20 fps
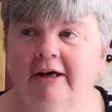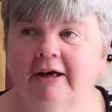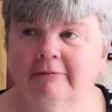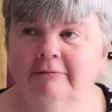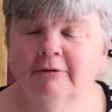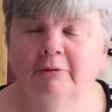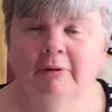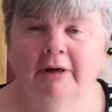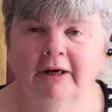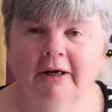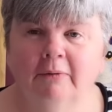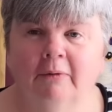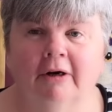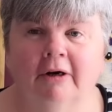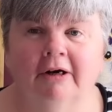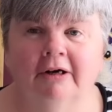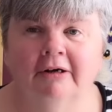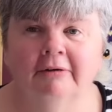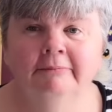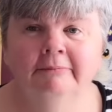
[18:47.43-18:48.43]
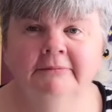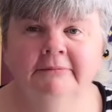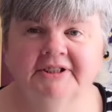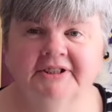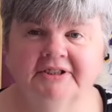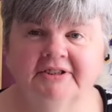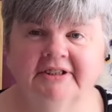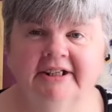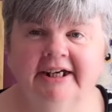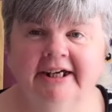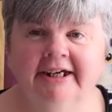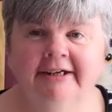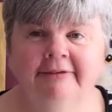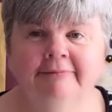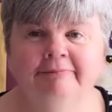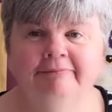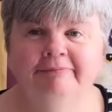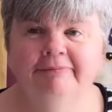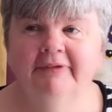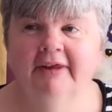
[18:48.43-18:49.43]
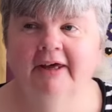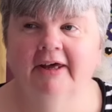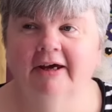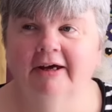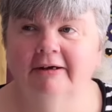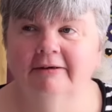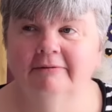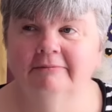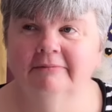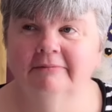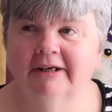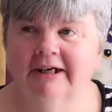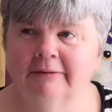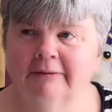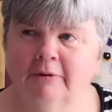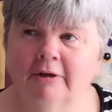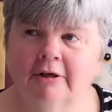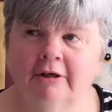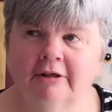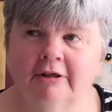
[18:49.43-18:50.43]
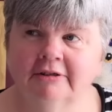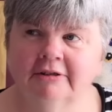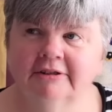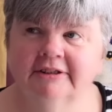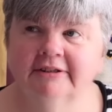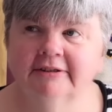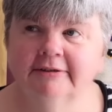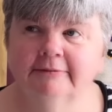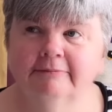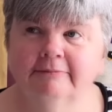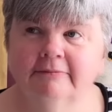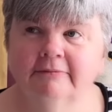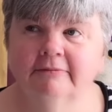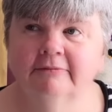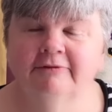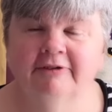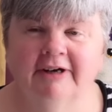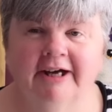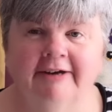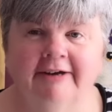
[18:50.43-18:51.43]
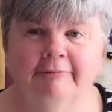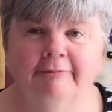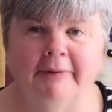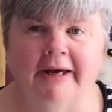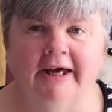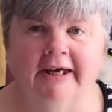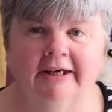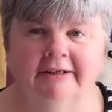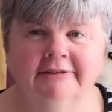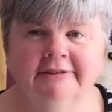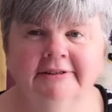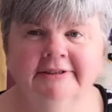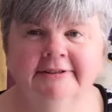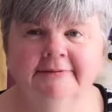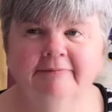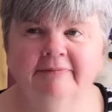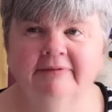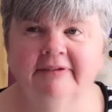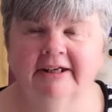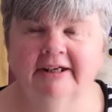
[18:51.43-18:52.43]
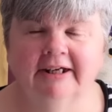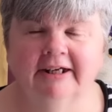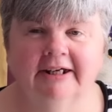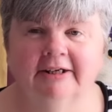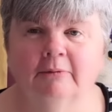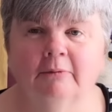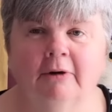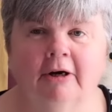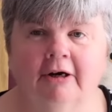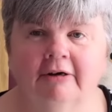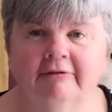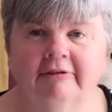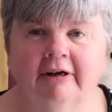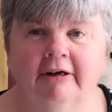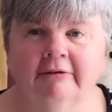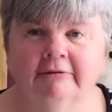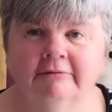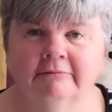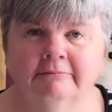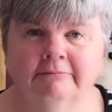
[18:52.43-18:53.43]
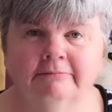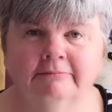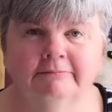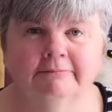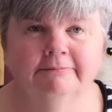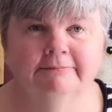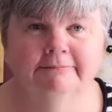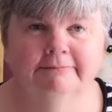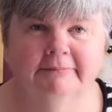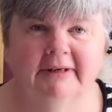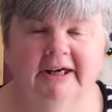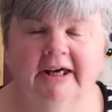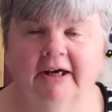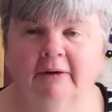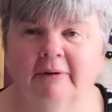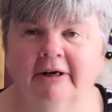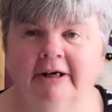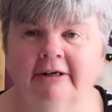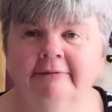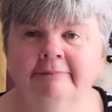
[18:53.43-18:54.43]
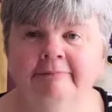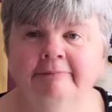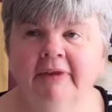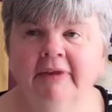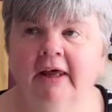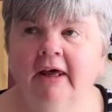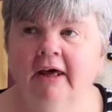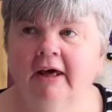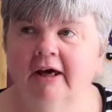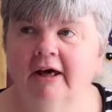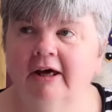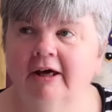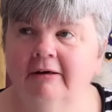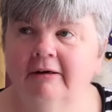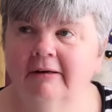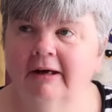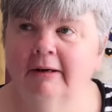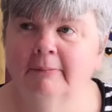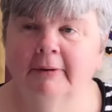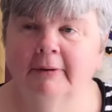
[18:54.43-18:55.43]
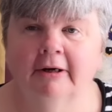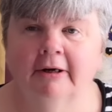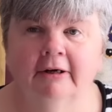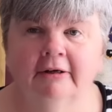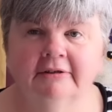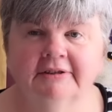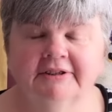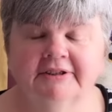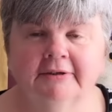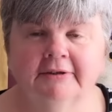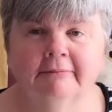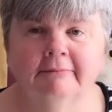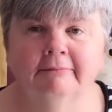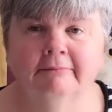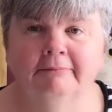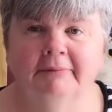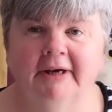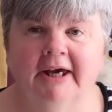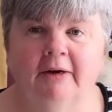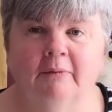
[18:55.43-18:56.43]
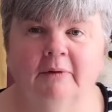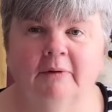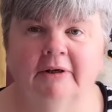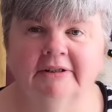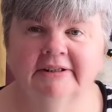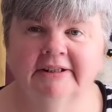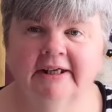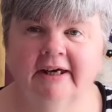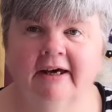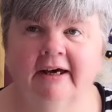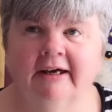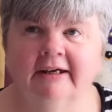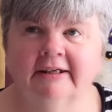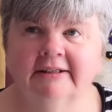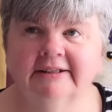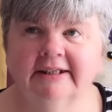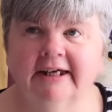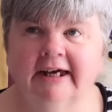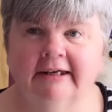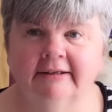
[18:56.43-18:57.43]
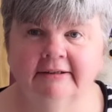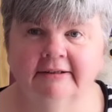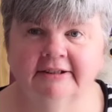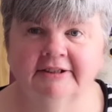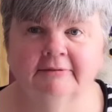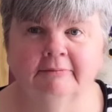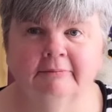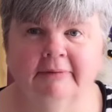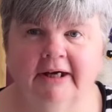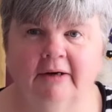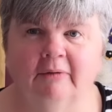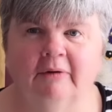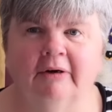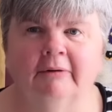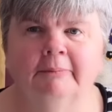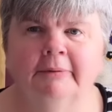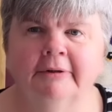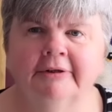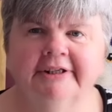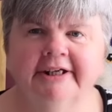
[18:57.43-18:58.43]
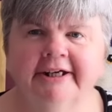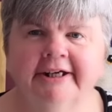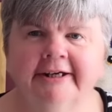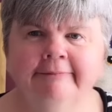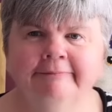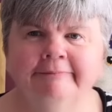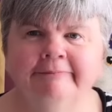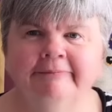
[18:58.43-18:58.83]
Quite warm, sunny. I walked 5 miles and then I had a walk around Bakewell. I bought some Bakewell tart and some Bakewell pudding.